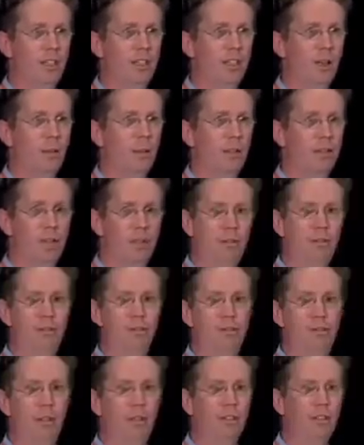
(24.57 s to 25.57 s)
what they
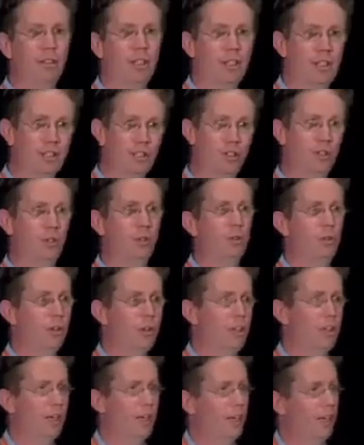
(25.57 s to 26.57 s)
felt it should
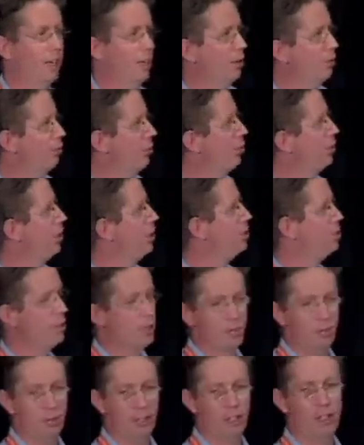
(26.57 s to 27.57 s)
when they wrote these
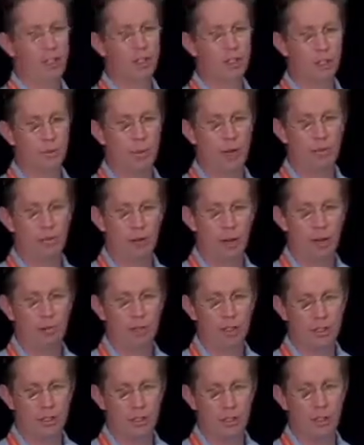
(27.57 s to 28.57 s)
specifications about 5
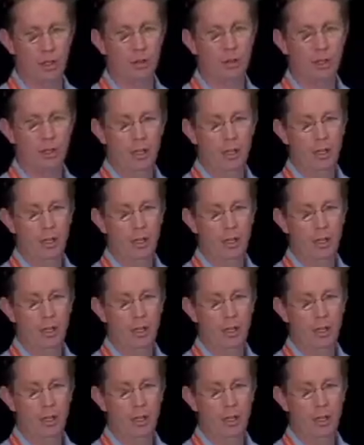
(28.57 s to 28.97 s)
years ago.